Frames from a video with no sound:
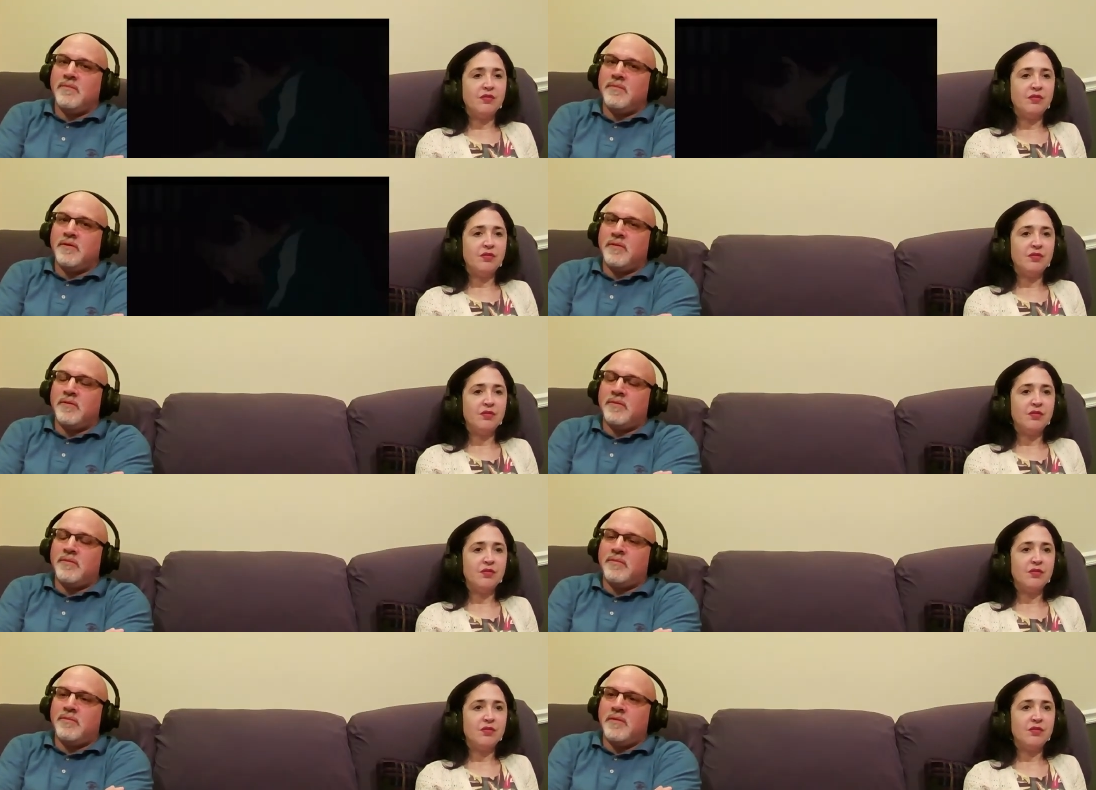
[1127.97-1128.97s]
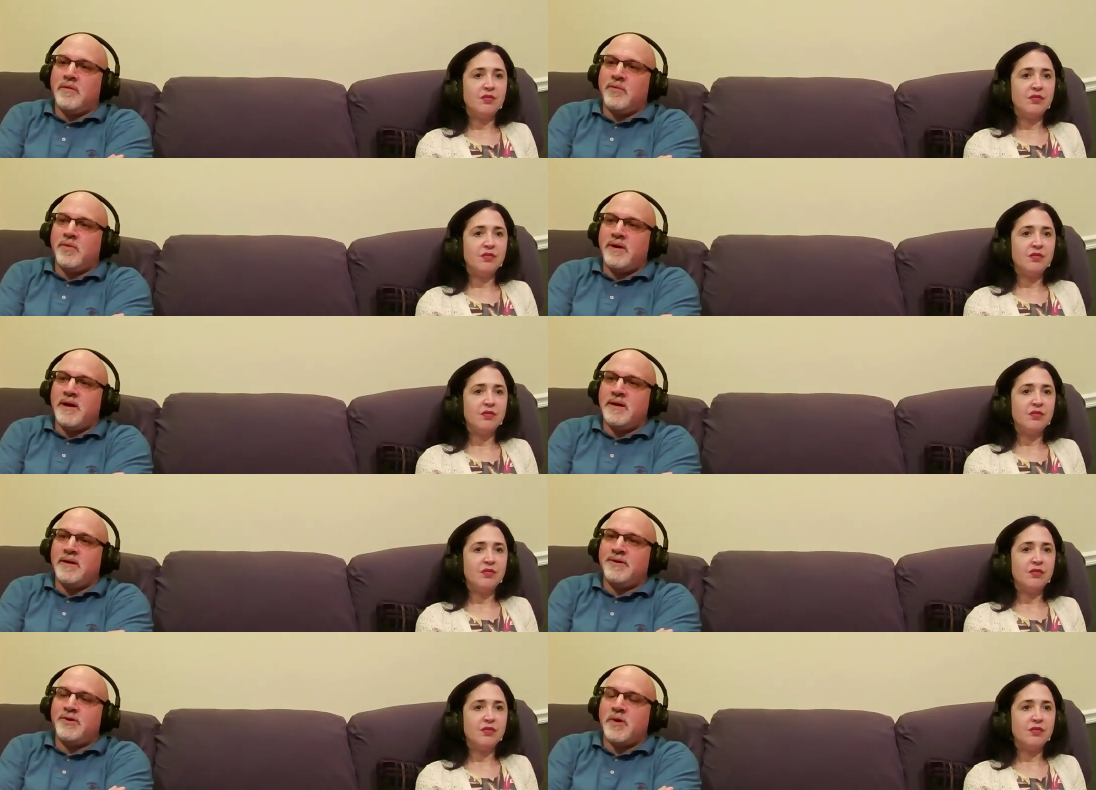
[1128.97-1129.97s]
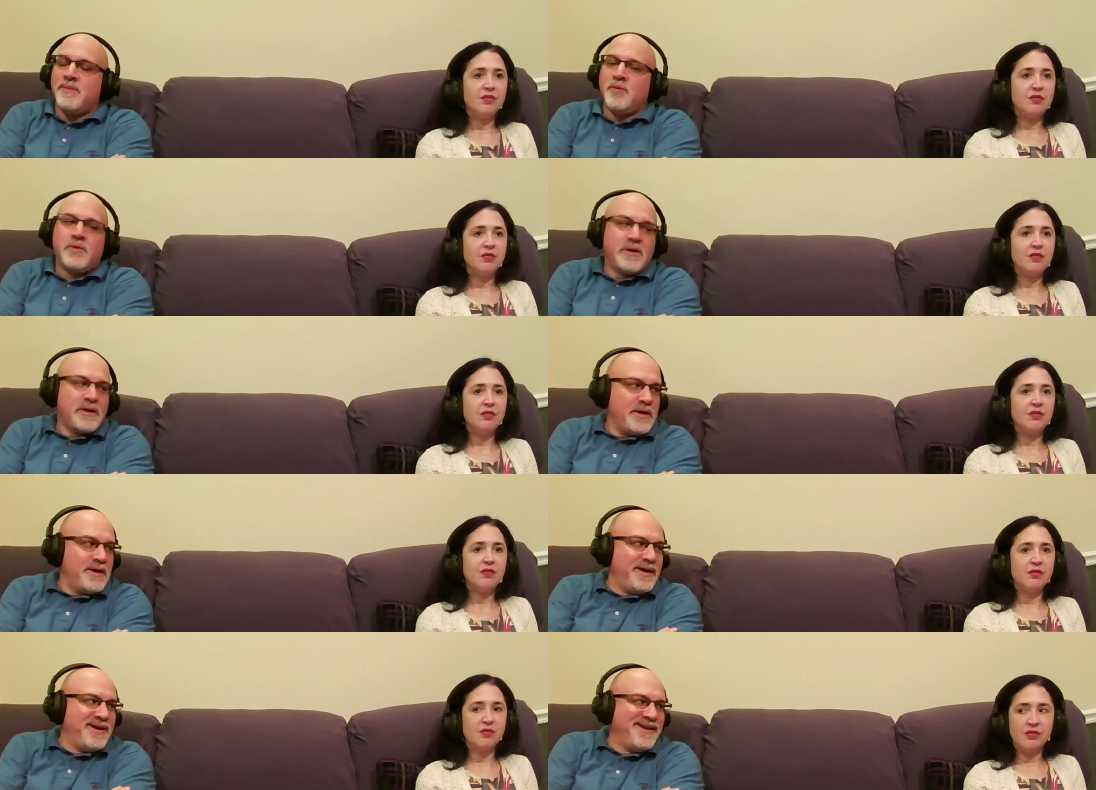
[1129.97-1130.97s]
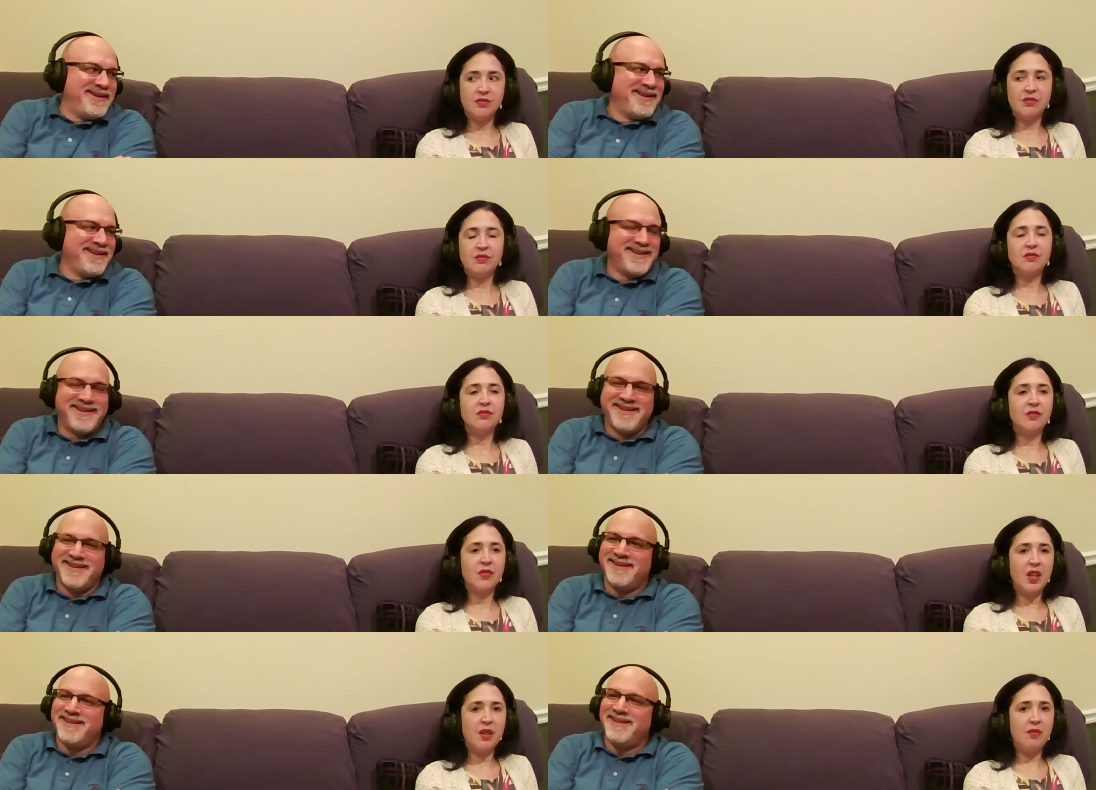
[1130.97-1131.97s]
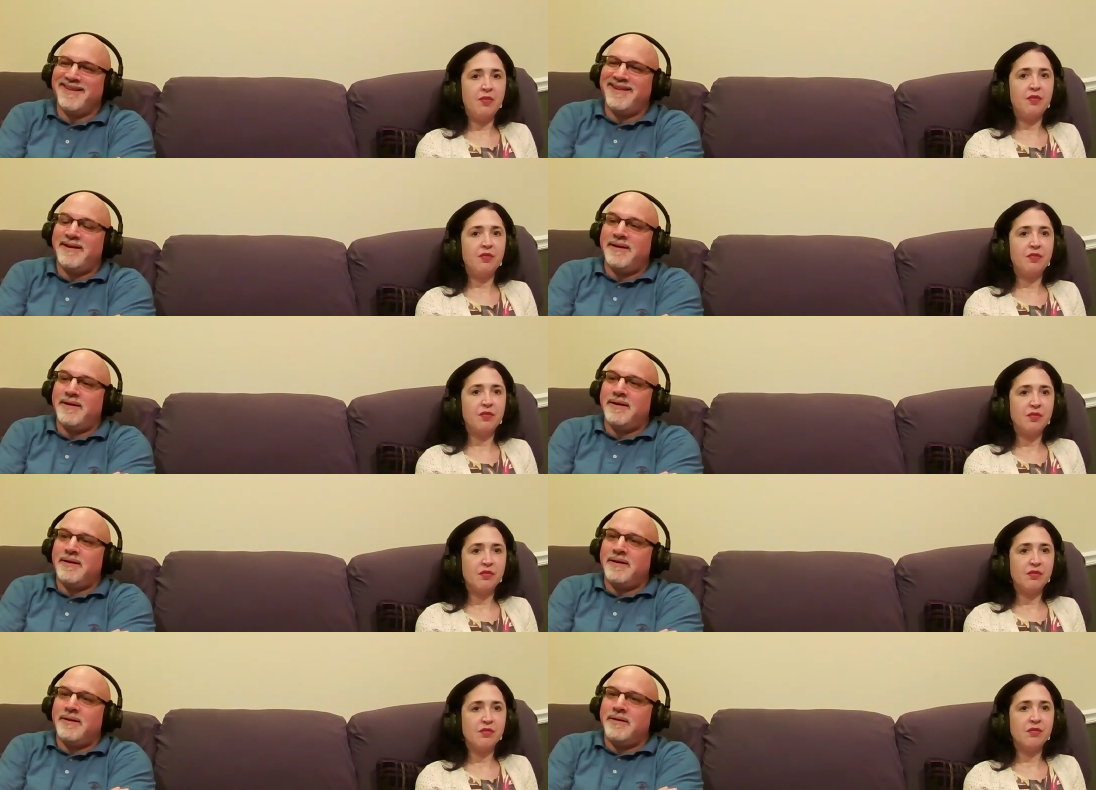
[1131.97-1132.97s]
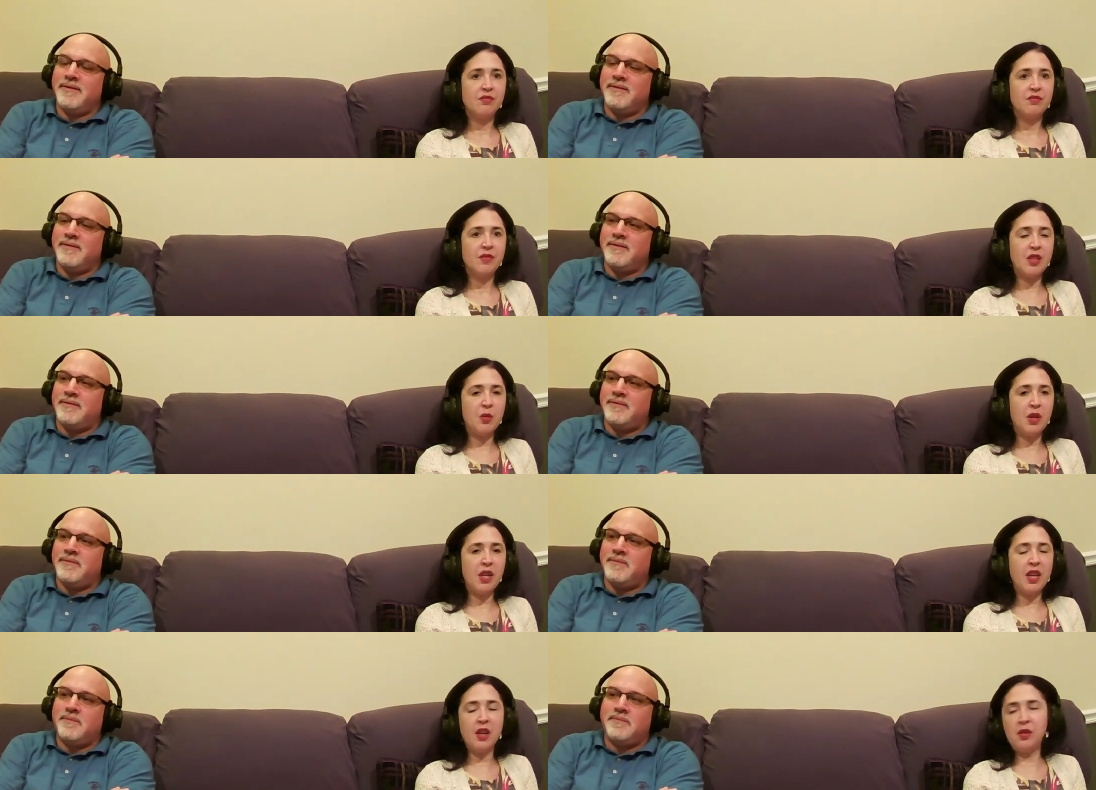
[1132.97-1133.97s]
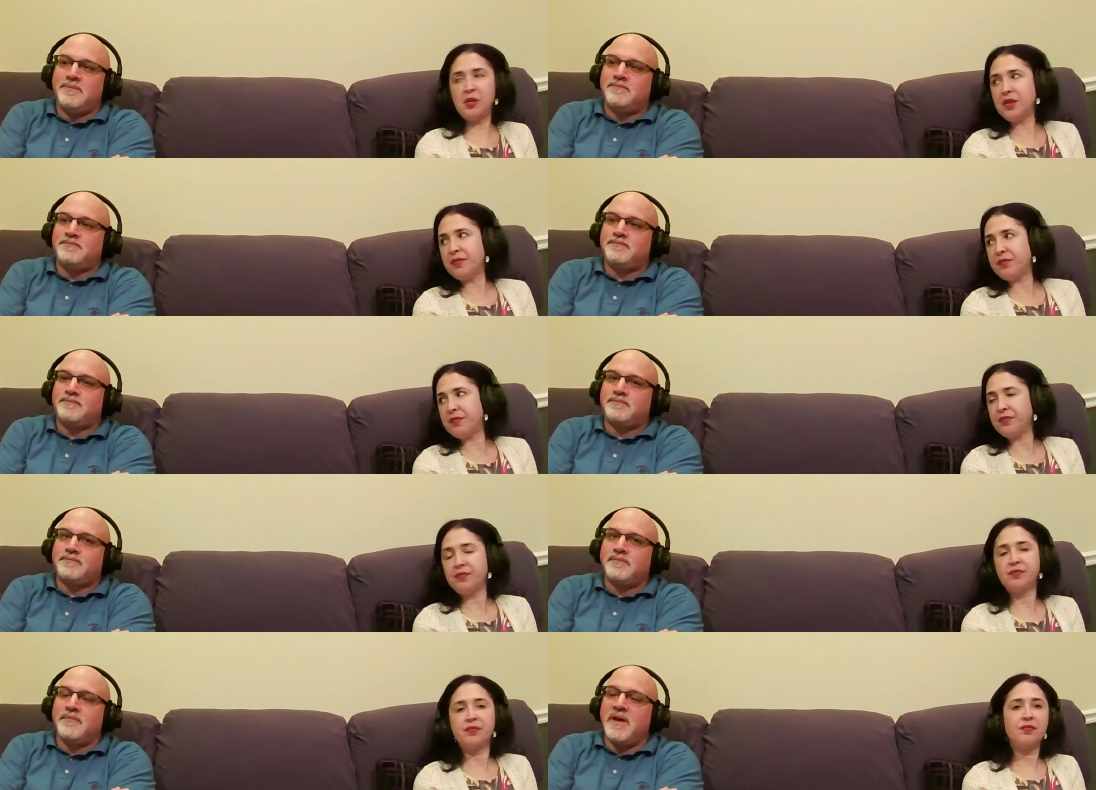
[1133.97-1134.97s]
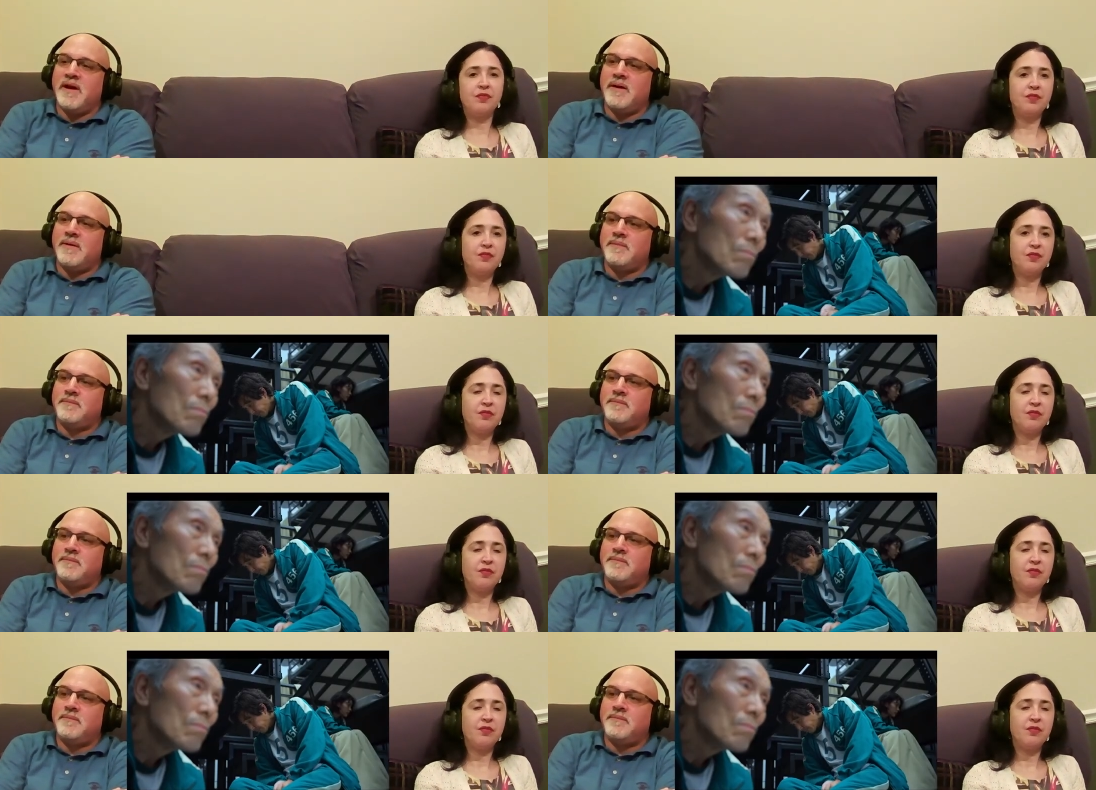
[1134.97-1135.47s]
Speaker 1: So 29 didn't show up to work.
Speaker 2: Yeah. That's the one he killed.
Speaker 1: Yeah.